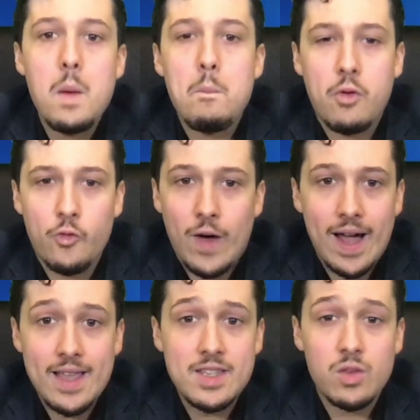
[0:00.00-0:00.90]

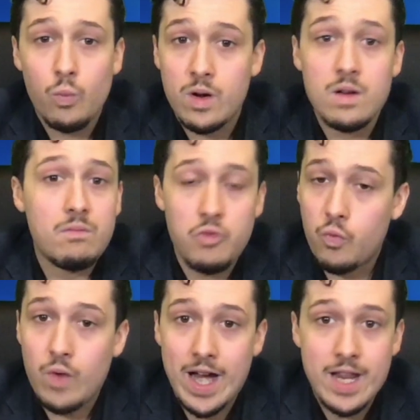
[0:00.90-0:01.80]
provides where the
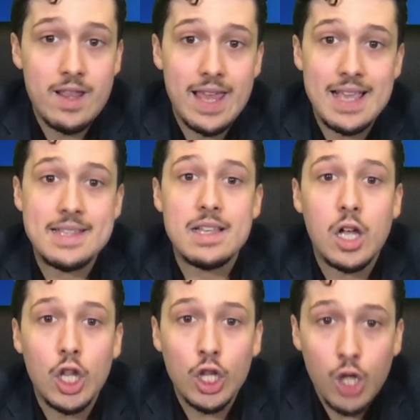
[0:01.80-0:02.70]
writing is
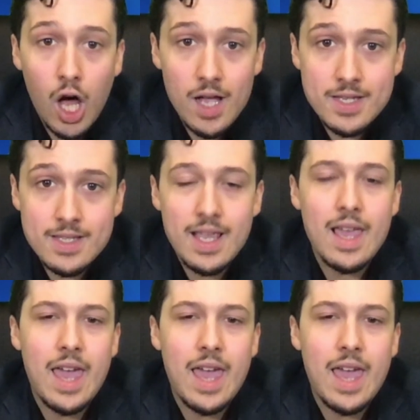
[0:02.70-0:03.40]
lost,